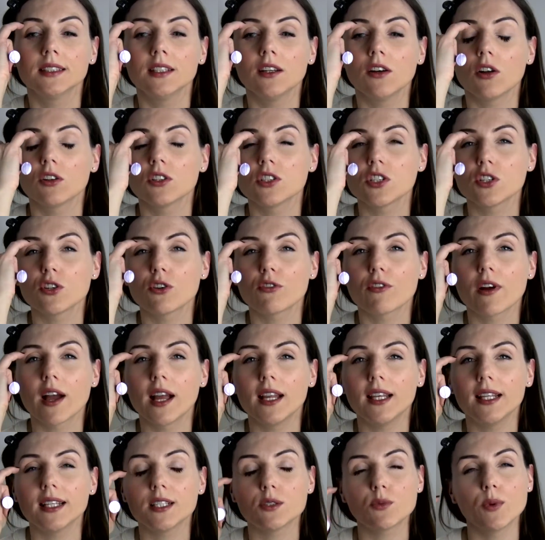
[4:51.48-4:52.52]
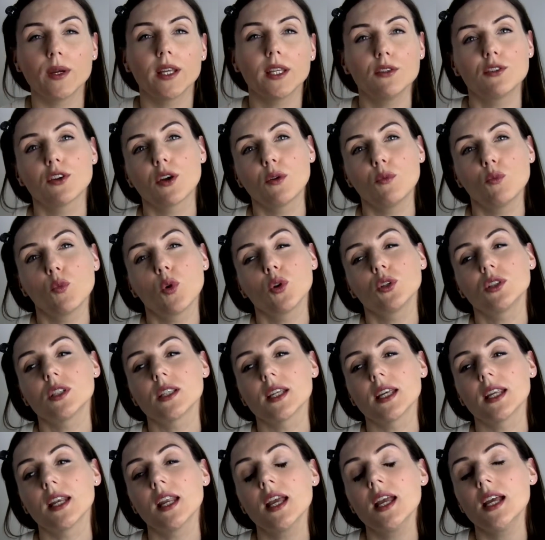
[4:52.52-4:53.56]
onto your eyelid where you don't want
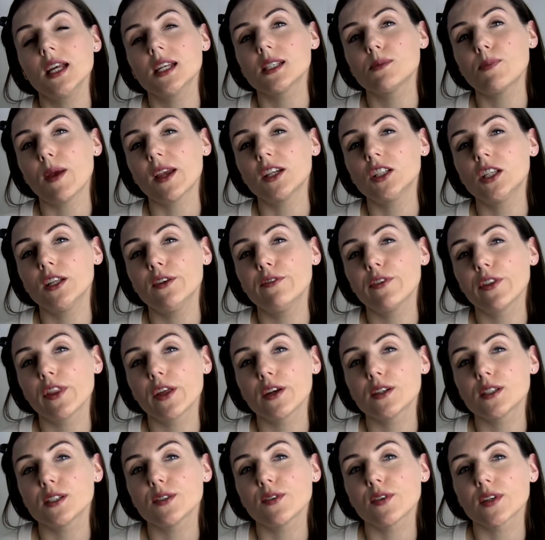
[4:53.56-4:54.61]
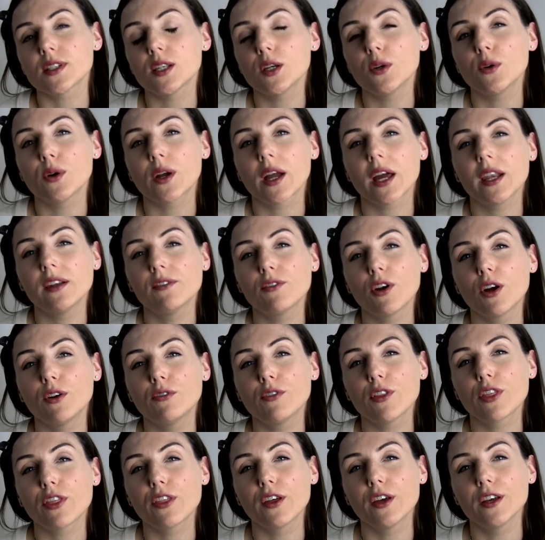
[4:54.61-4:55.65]
it, especially for those of us who are kind of over
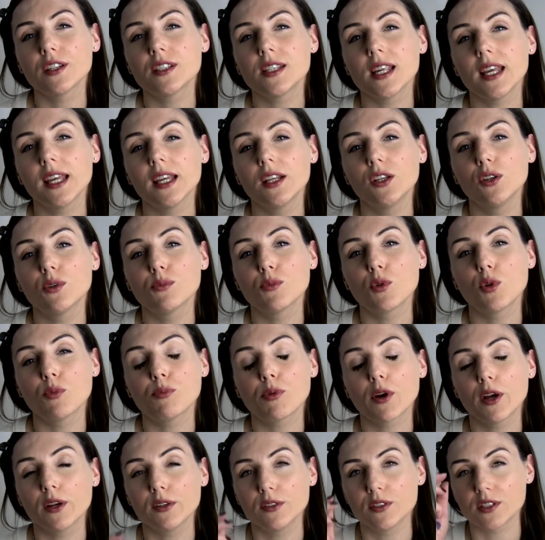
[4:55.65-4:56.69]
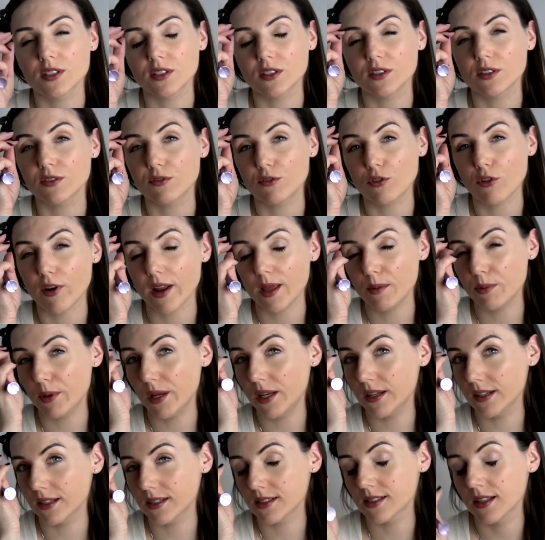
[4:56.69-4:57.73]
30 and you're more prone to sort of
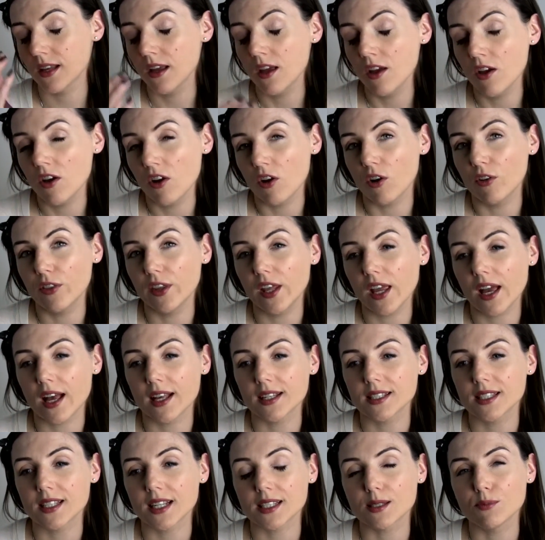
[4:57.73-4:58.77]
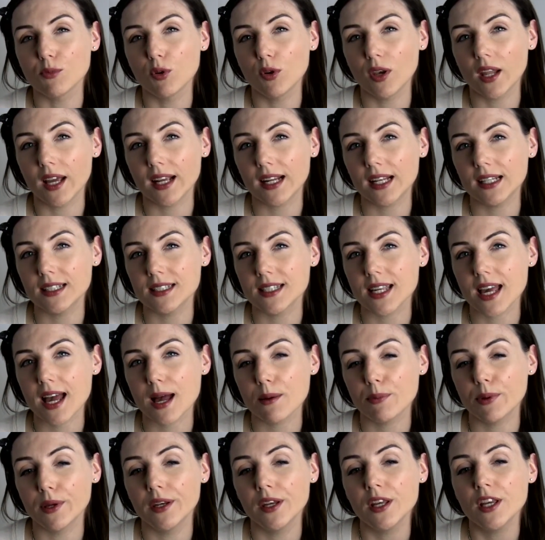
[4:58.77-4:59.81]
crepiness on the eyes. That's more likely to
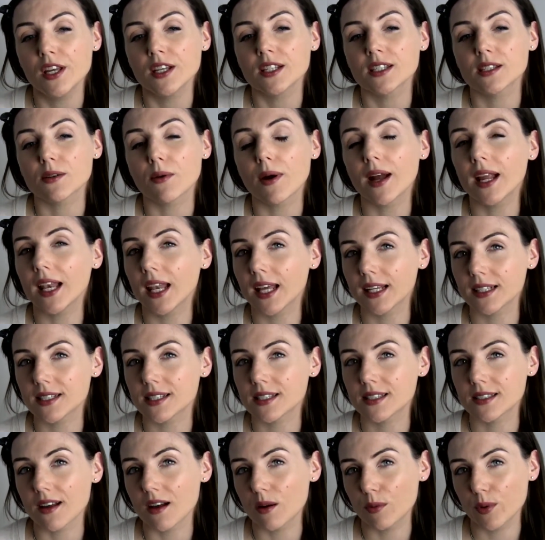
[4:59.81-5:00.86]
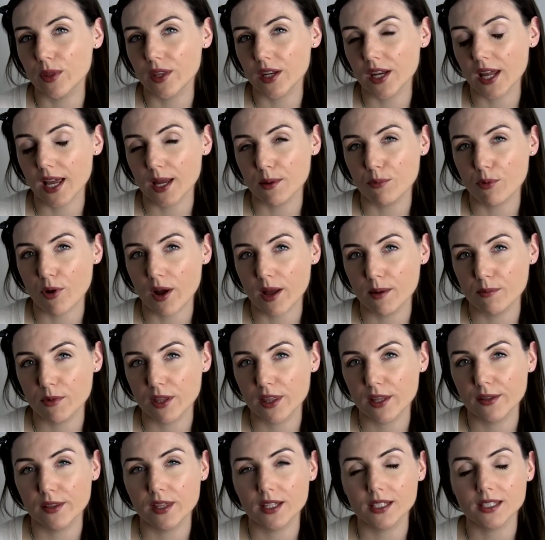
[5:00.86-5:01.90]
happen. So I like to start with an eye primer,
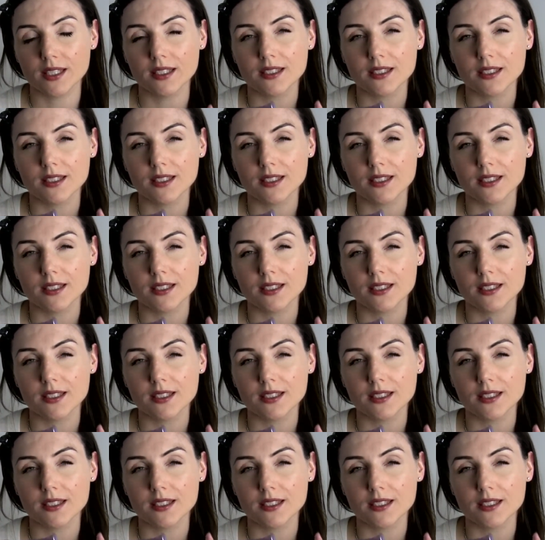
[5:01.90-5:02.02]
though this